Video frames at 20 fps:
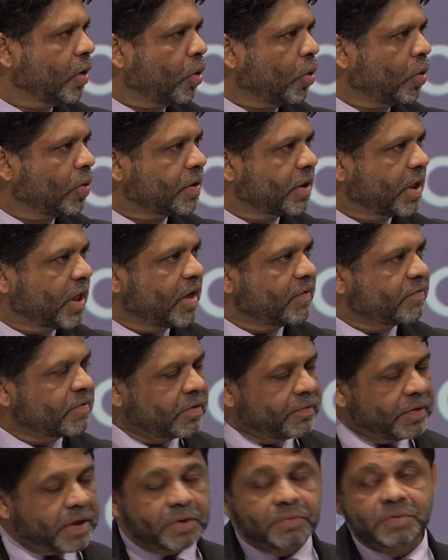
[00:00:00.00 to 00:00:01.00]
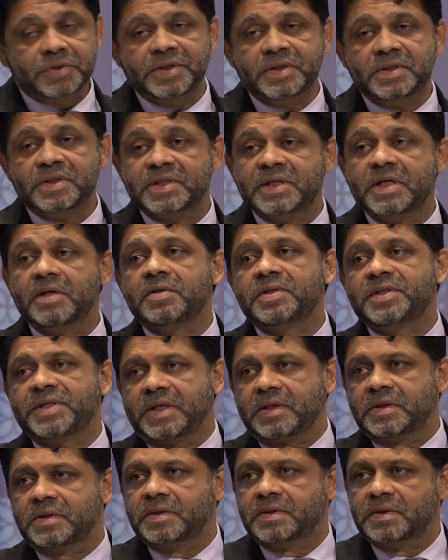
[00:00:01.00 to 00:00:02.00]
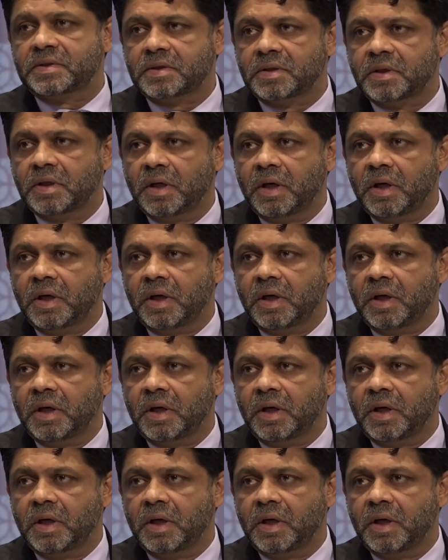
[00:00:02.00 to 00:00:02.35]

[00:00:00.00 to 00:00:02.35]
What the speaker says: or they have the requisite skill sets